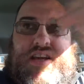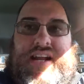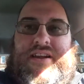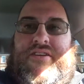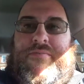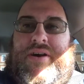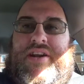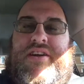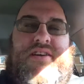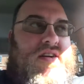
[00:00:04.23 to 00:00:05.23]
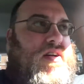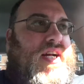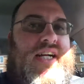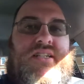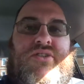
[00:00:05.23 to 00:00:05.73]
And everybody, how
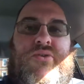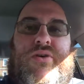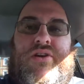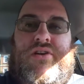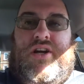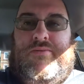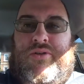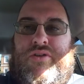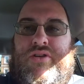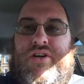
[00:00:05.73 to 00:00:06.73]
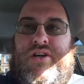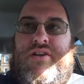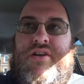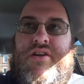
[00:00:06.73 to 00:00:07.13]
you guys doing? I'm doing good.